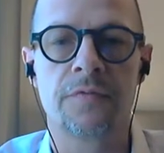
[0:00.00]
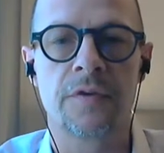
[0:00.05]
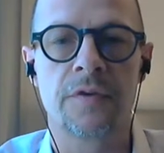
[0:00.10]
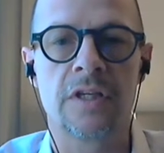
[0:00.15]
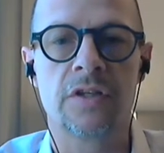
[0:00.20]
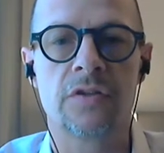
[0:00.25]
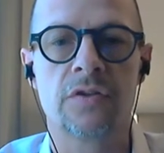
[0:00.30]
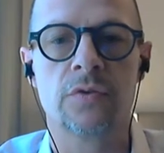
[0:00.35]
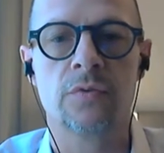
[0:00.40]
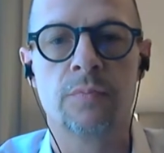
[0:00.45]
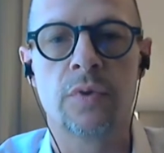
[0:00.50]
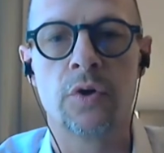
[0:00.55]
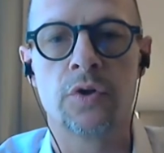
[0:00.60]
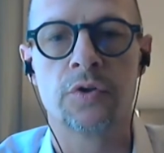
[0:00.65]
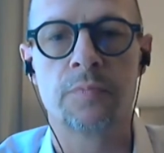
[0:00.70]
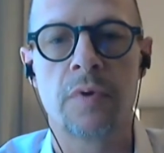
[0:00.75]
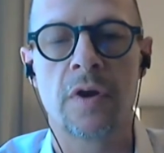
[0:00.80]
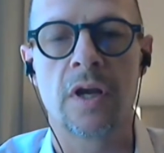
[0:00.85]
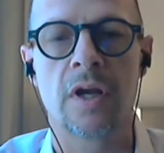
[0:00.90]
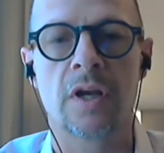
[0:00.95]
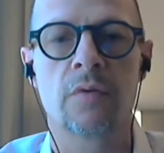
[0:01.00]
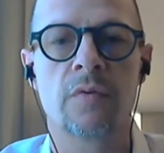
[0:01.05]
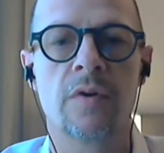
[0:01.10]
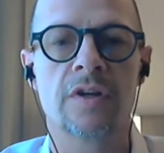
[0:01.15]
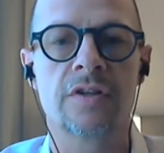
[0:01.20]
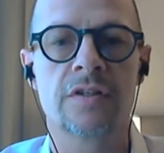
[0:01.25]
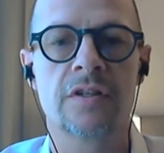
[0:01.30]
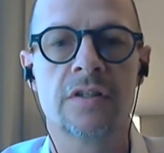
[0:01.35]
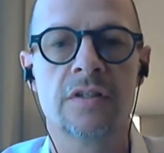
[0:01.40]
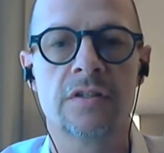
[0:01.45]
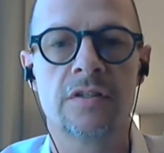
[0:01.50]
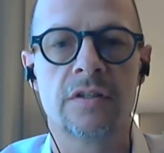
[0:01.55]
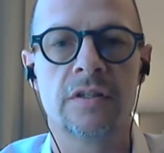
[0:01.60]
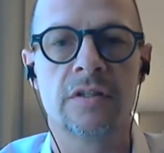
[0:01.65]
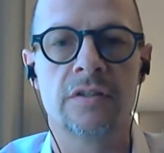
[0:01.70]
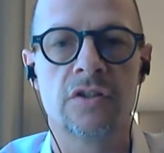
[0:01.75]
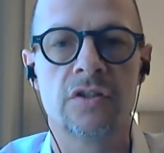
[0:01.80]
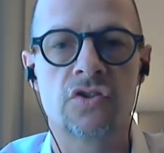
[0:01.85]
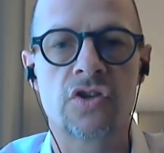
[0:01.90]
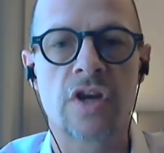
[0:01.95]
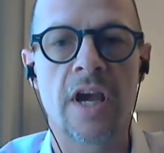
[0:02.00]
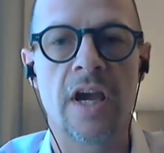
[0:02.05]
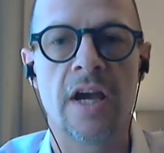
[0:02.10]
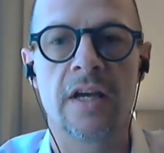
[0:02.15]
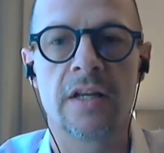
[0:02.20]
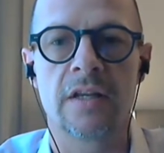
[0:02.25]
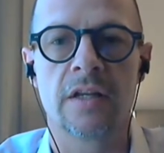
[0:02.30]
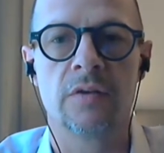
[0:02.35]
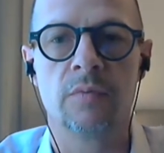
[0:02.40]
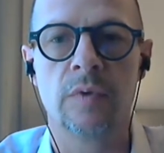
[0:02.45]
feel free to post questions in the chat,